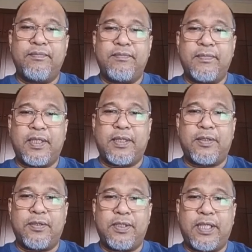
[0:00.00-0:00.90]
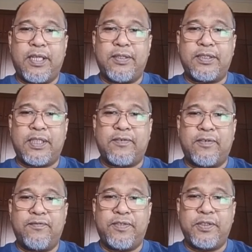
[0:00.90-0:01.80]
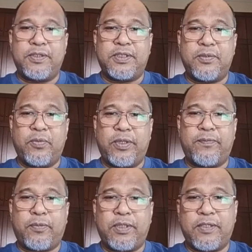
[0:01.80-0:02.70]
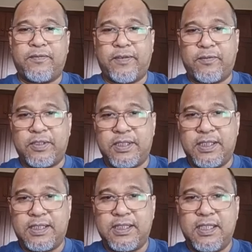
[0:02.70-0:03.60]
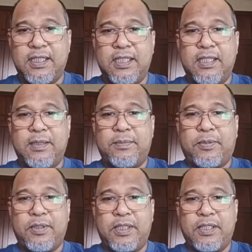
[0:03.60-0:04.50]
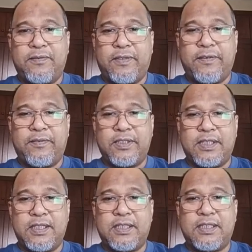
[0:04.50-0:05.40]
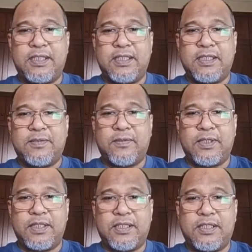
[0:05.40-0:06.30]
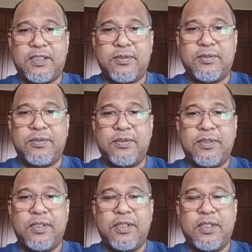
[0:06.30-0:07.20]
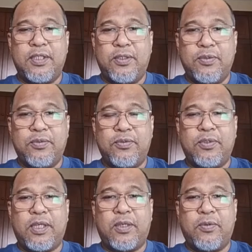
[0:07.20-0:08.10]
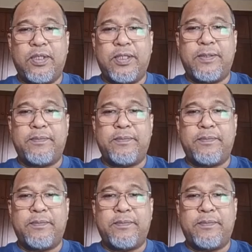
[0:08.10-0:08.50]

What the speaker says: Don't get yourself confused with Porter 5 forces. Porter 5 forces is for us to do our